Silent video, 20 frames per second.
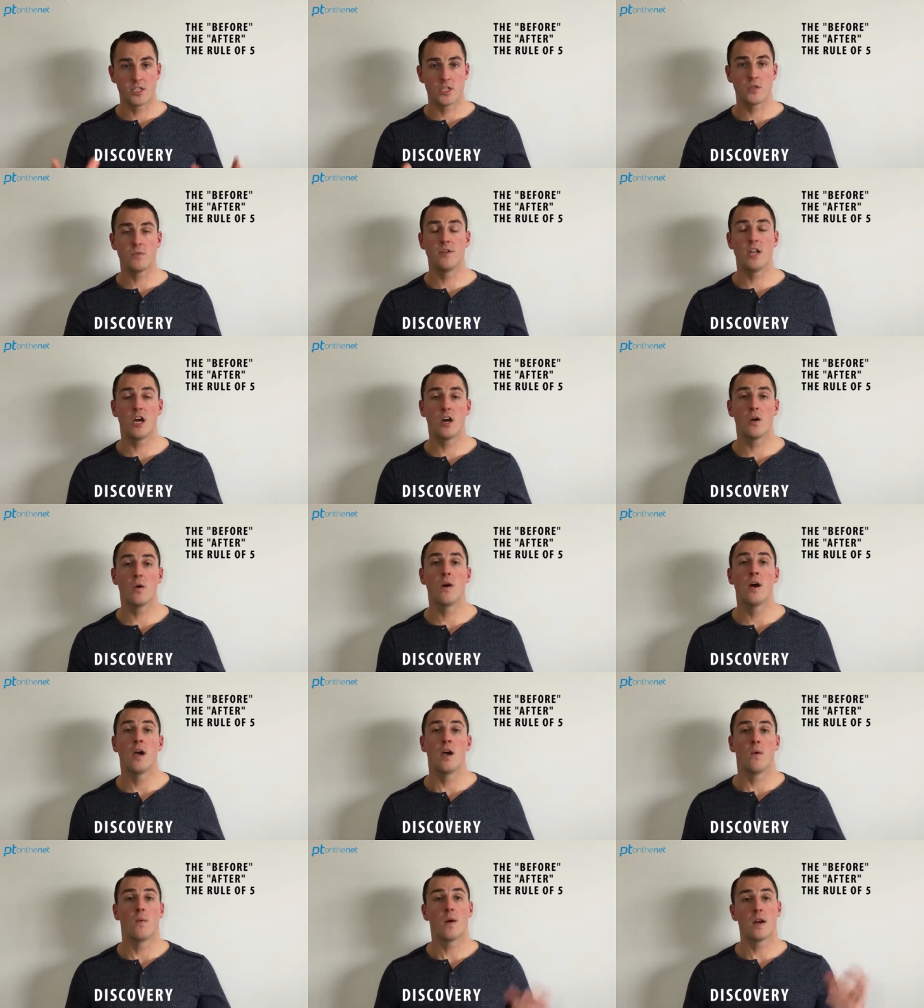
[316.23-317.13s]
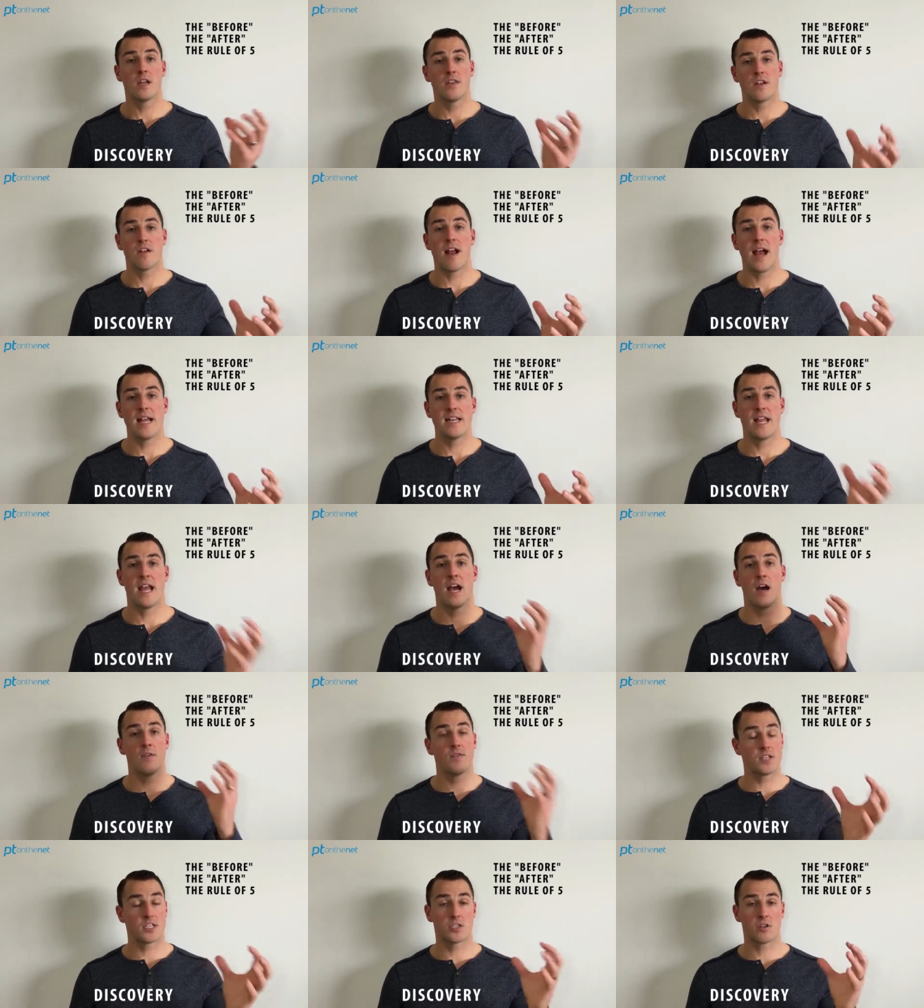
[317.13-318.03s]
Do you know where they're at
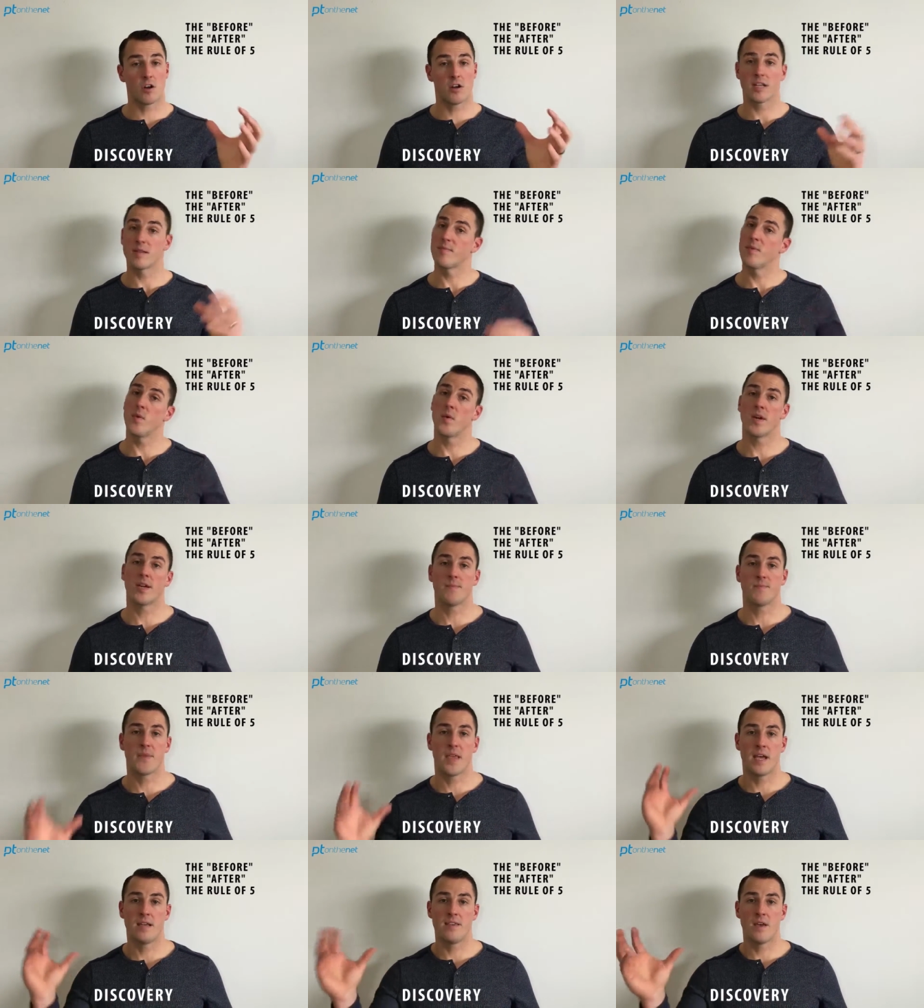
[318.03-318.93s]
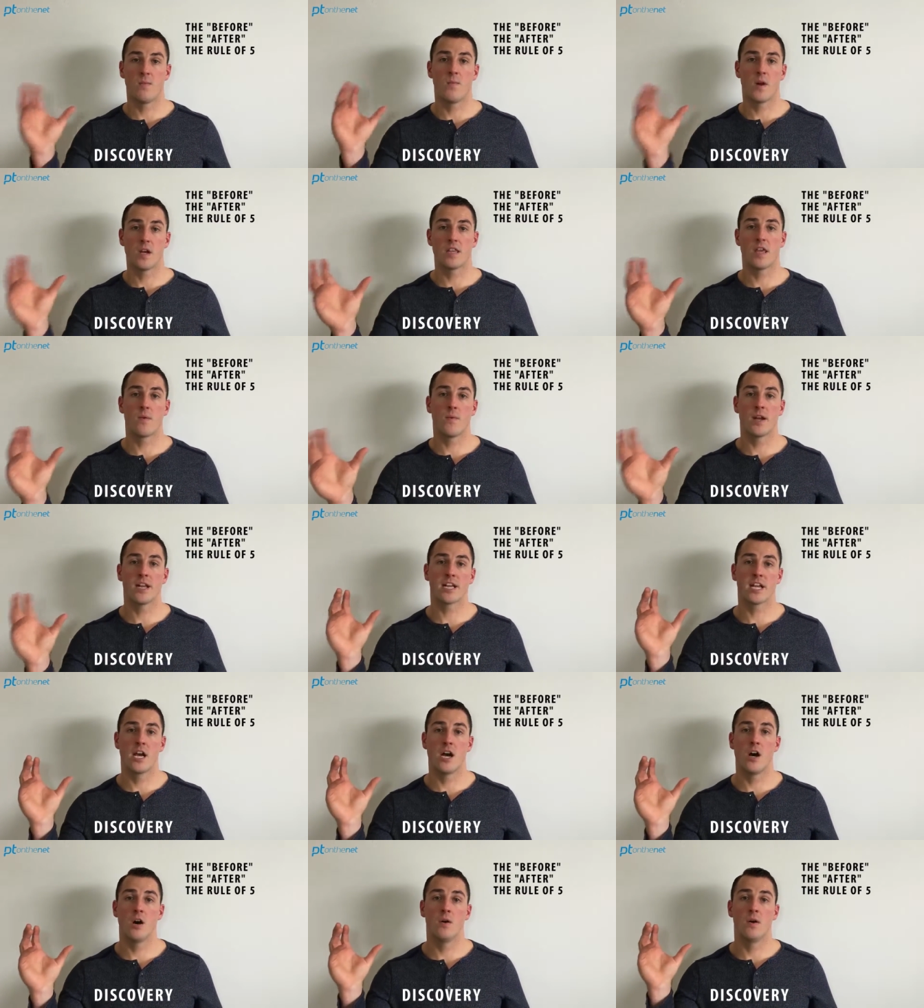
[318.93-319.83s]
now, the starting point, and then where they want to
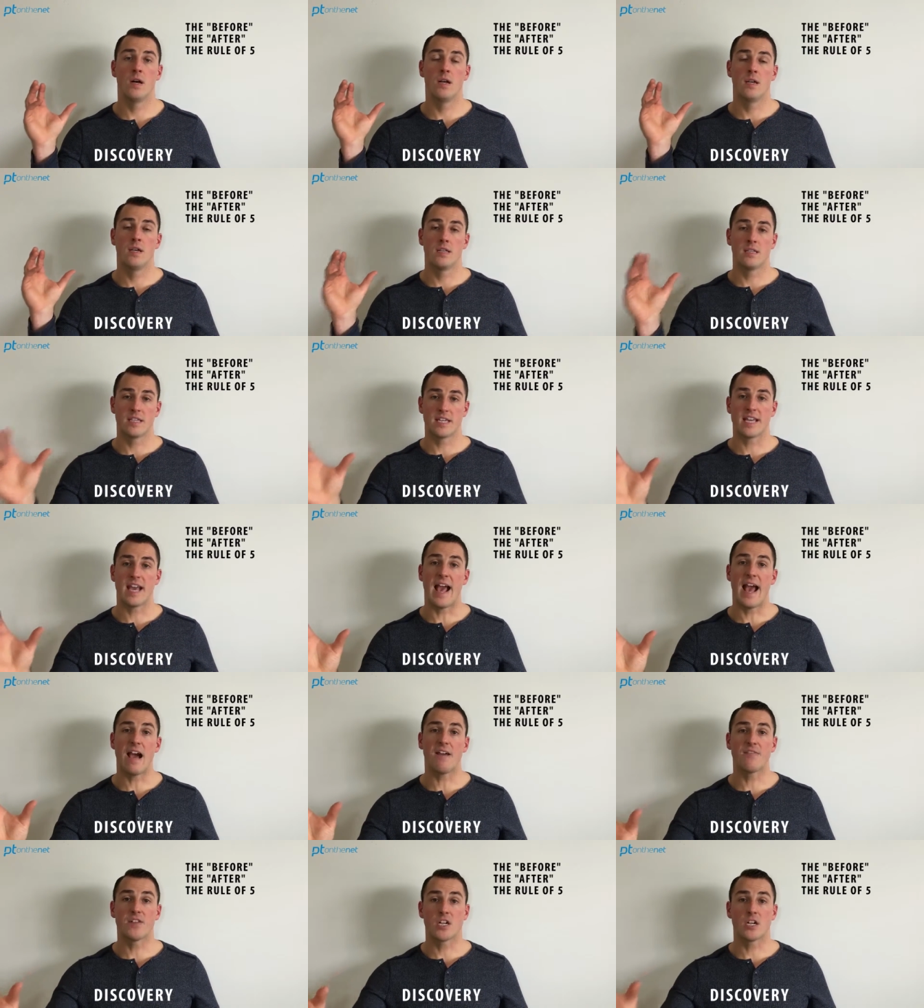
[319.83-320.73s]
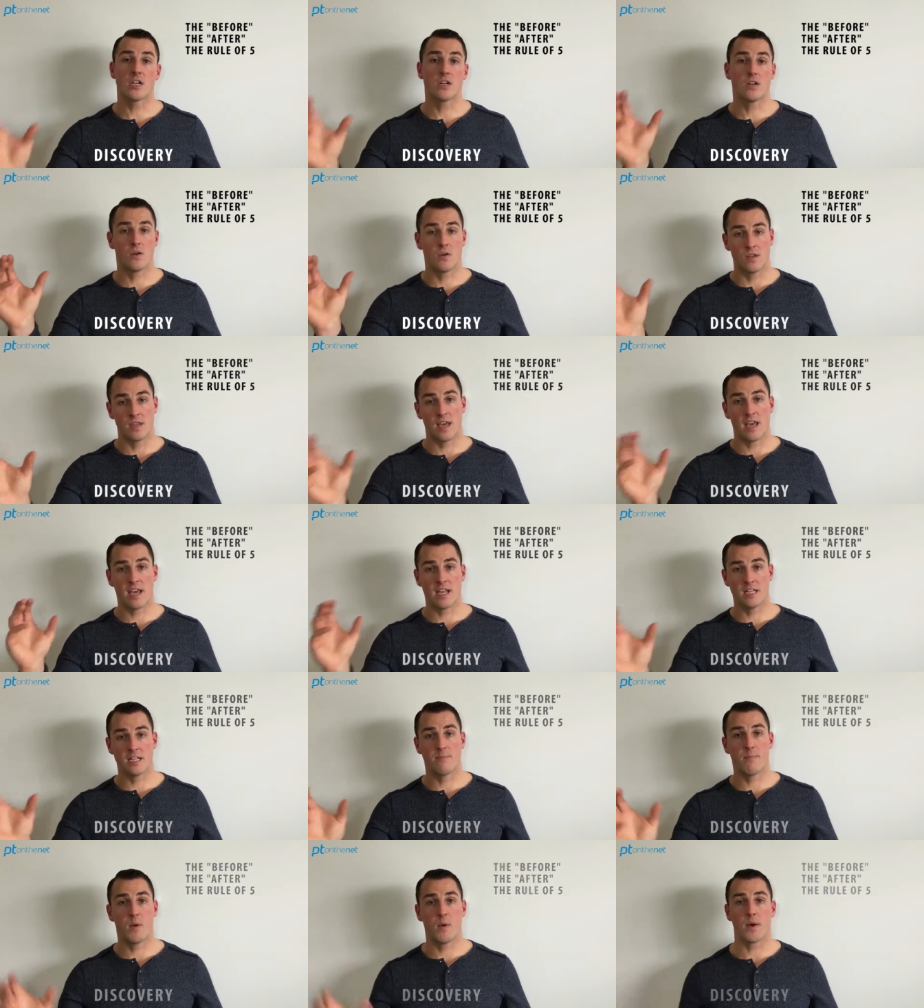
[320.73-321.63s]
go, the after or the
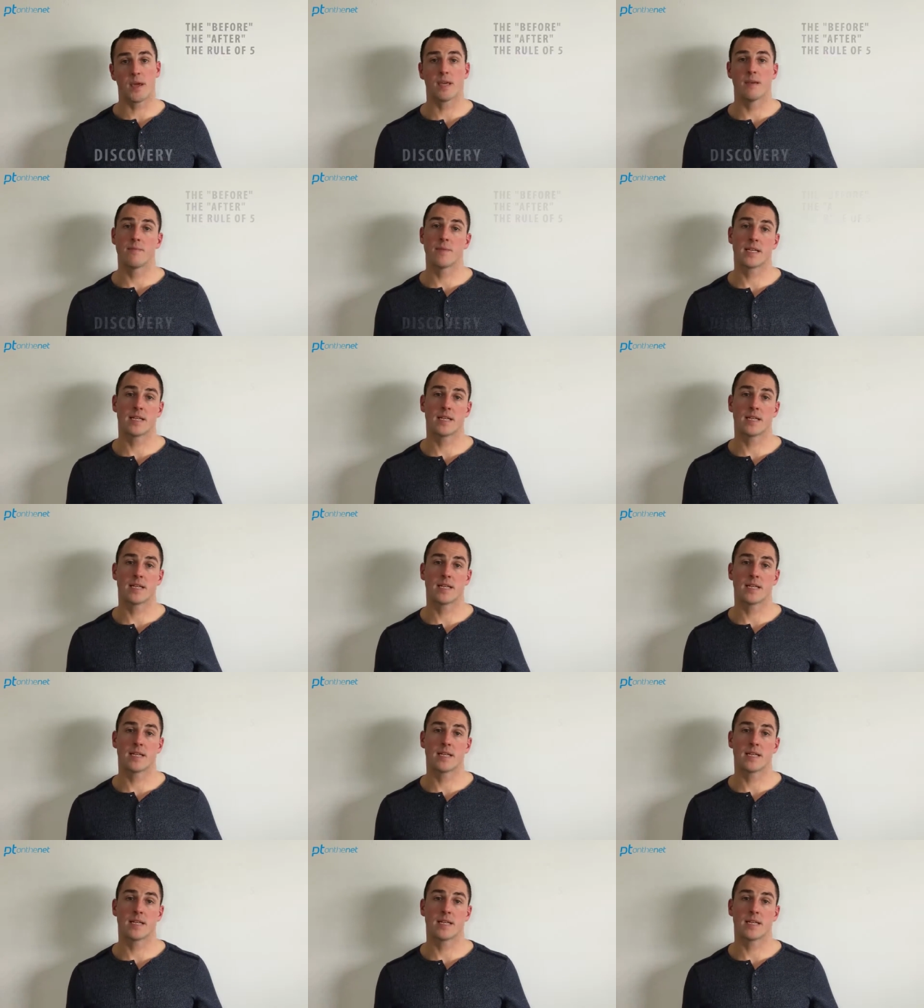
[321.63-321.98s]
end point?